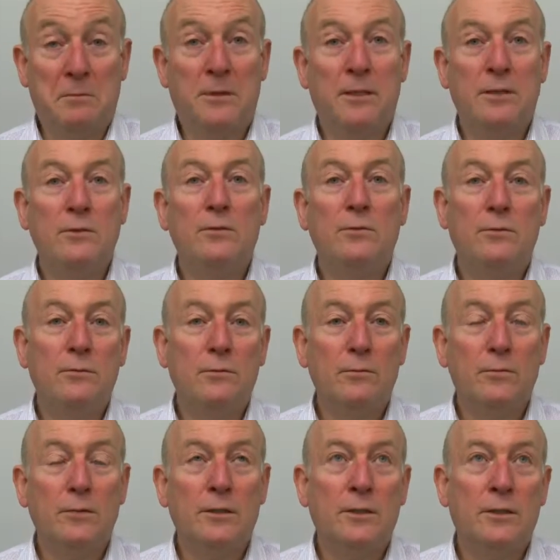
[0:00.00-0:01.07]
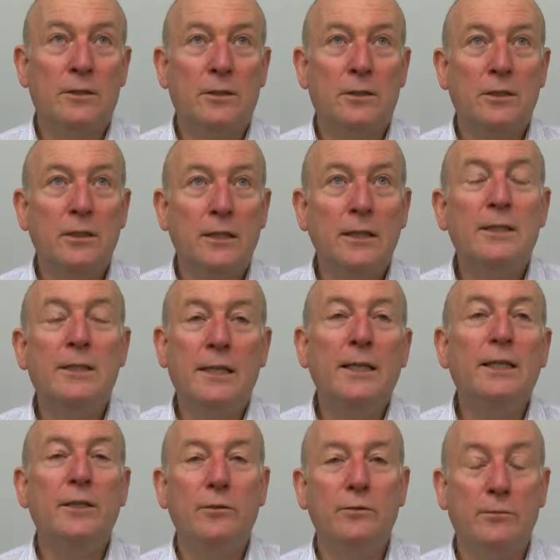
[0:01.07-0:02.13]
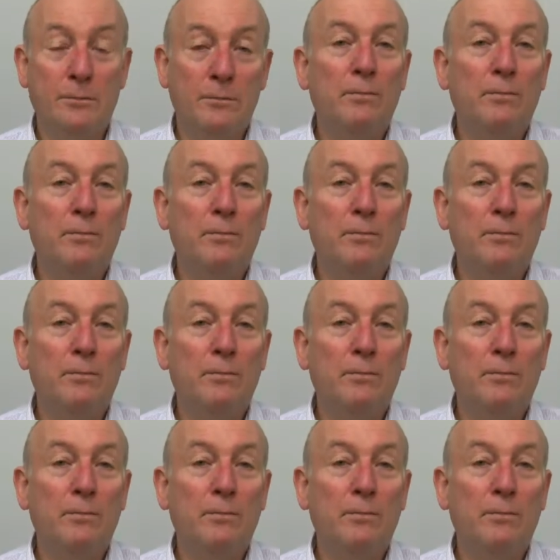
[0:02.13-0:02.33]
to continue